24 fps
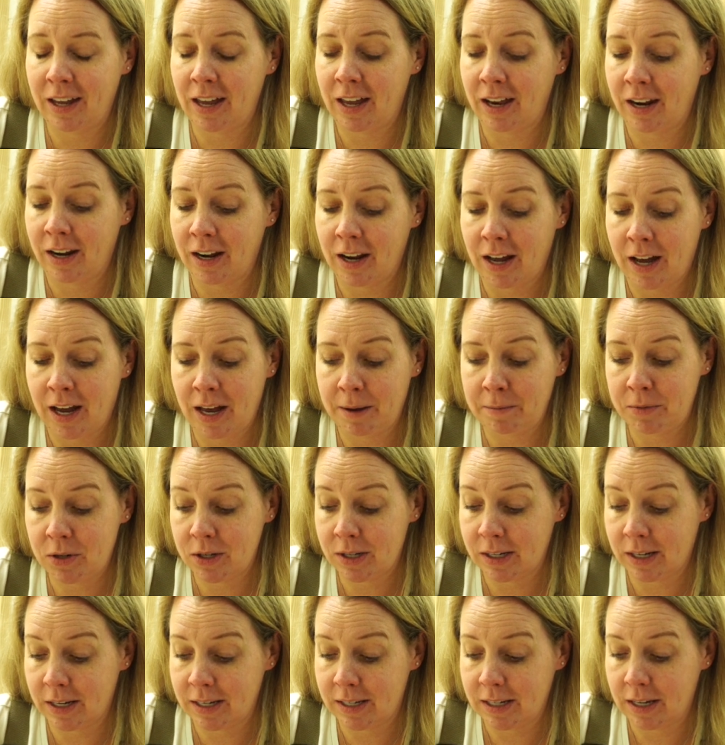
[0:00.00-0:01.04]
And I'm
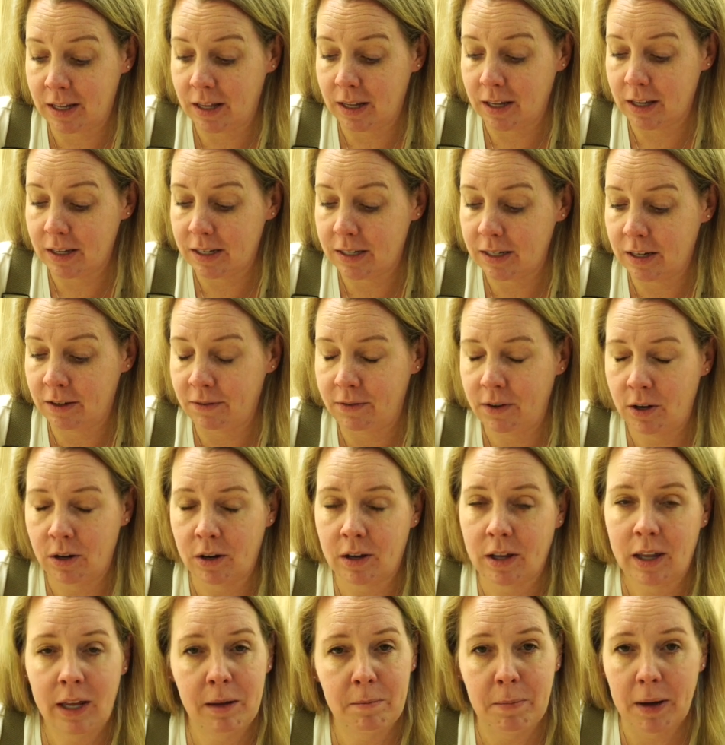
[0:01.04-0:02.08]
just going to say this, if your
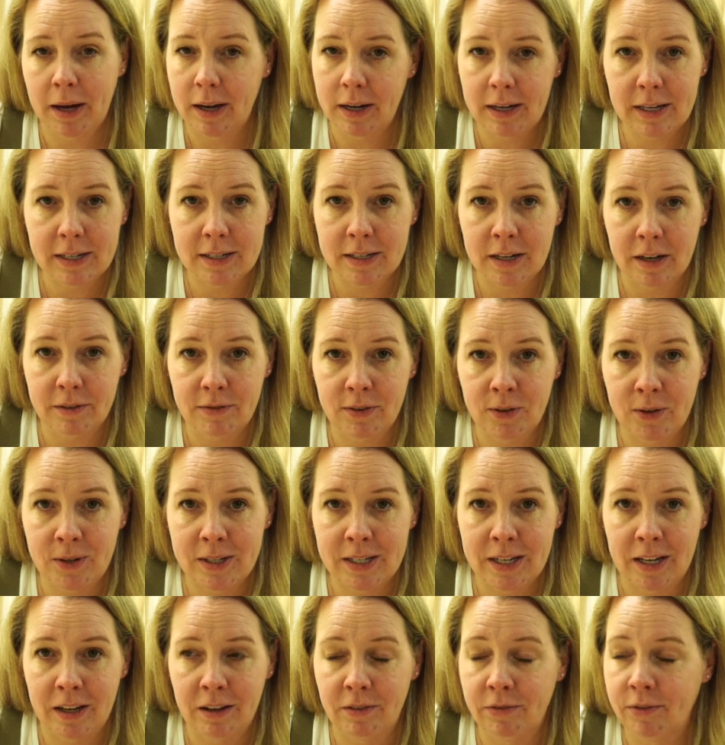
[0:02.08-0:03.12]
clay body is not food
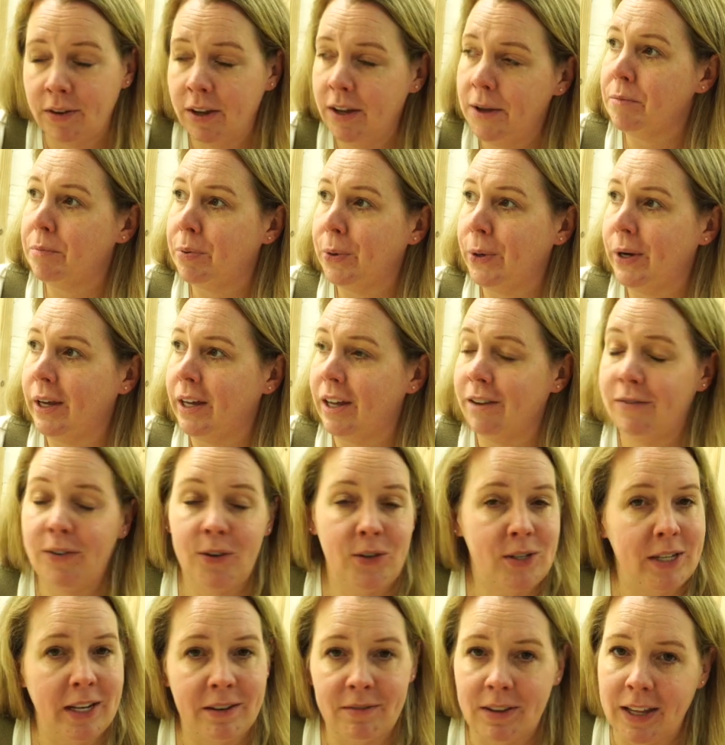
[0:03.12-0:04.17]
safe, putting a
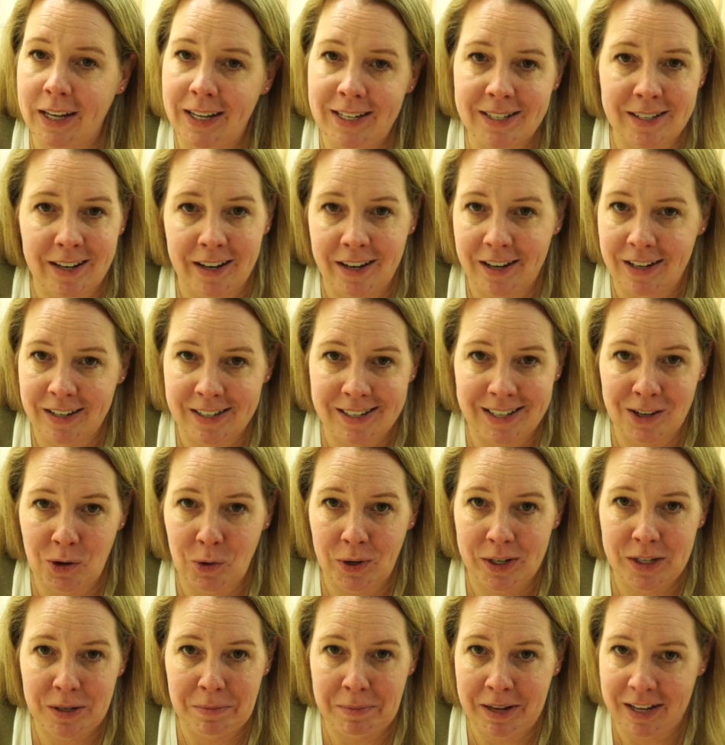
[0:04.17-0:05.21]
food safe glaze on it isn't
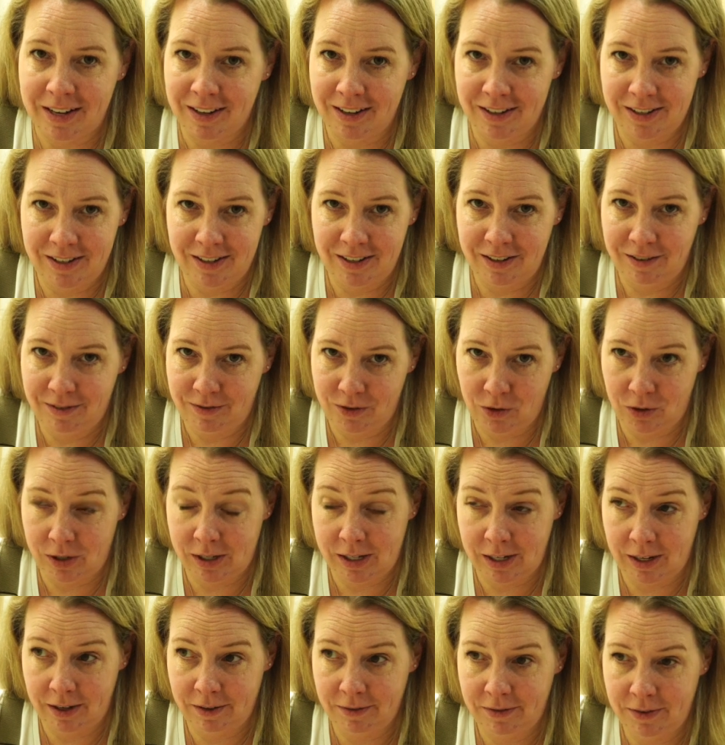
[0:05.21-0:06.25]
going to make it food
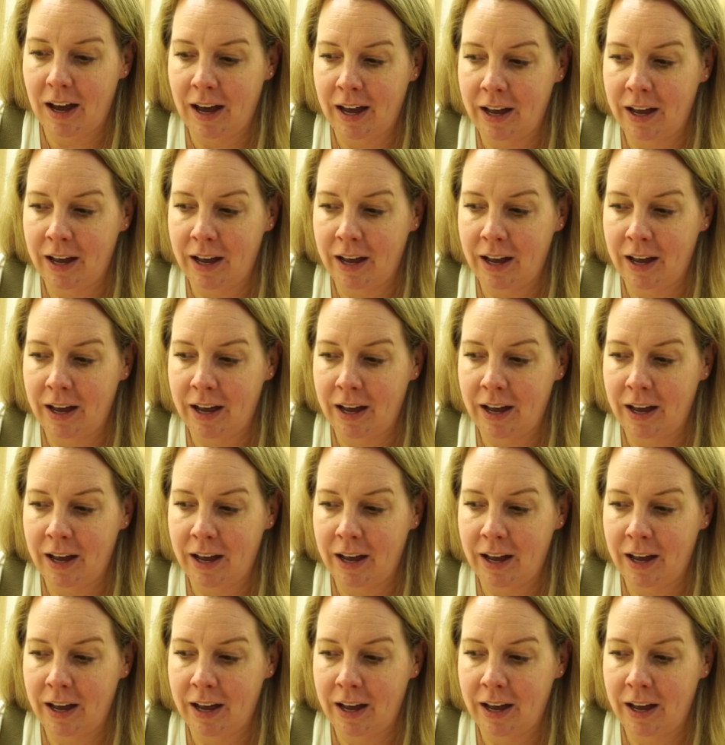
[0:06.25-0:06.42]
safe.